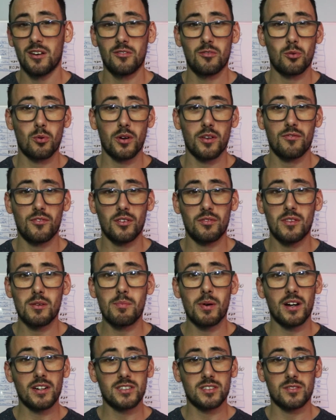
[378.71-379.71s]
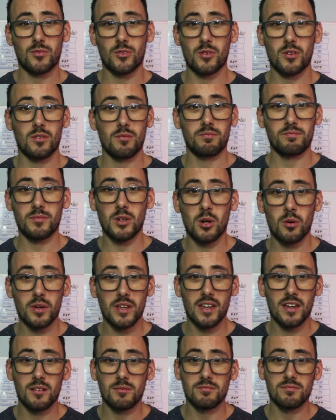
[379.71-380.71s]
40, 50 bucks for
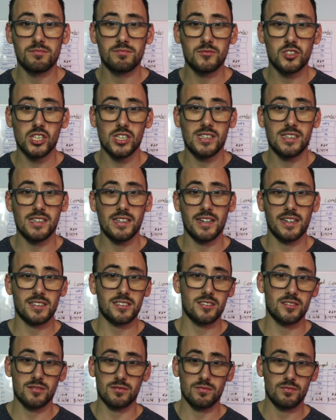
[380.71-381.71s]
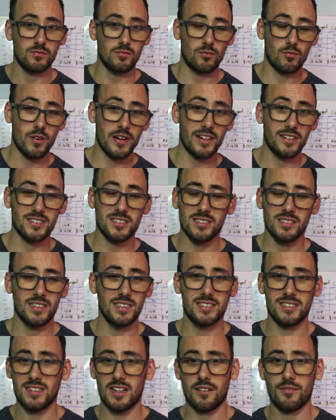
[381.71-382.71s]
OEM GTX rings.
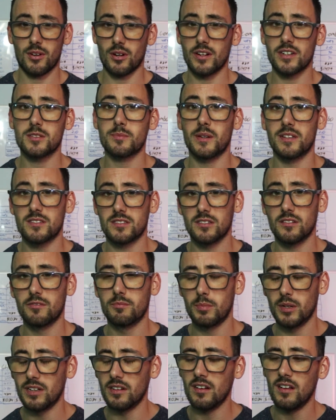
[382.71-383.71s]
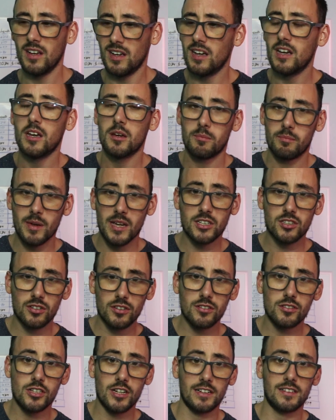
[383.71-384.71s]
It's not very expensive, but make
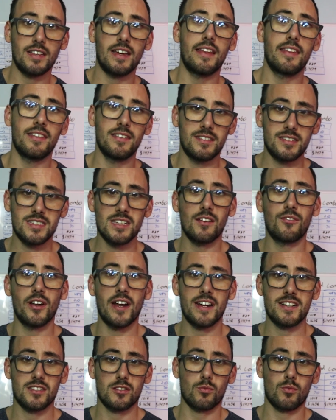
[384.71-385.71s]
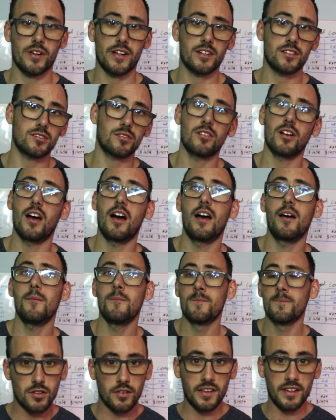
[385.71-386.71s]
sure you check that, see if it has the rings or not.
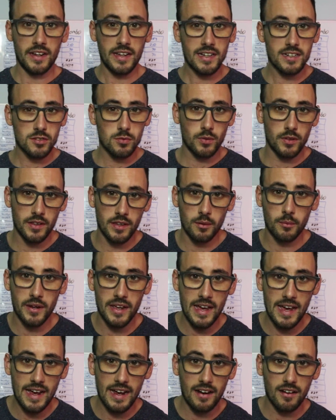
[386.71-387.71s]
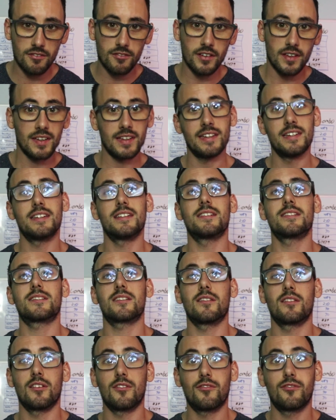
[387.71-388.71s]
So the next one that we have
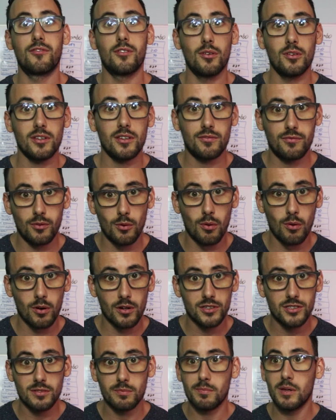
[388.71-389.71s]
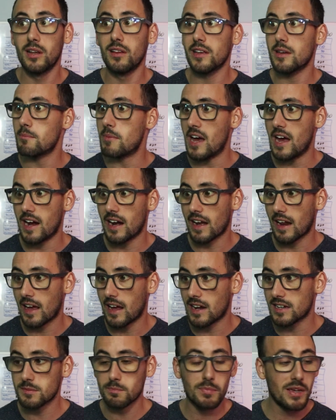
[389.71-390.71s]
is the fully forged Billy
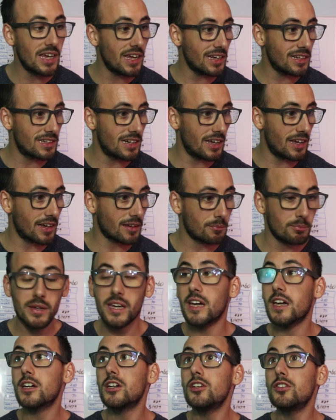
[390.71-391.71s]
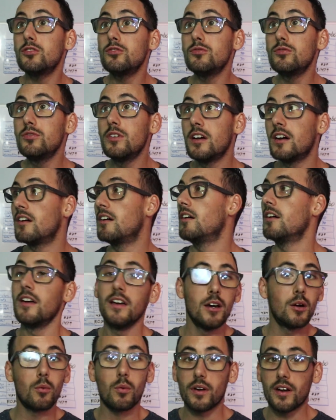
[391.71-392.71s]
Badass, Big Dick, Big Kahuna,
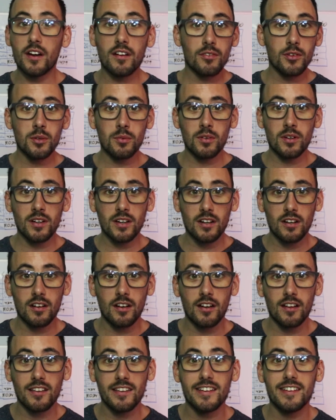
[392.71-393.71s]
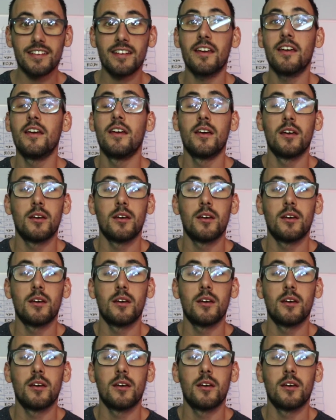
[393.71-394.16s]
whatever you wanna call it,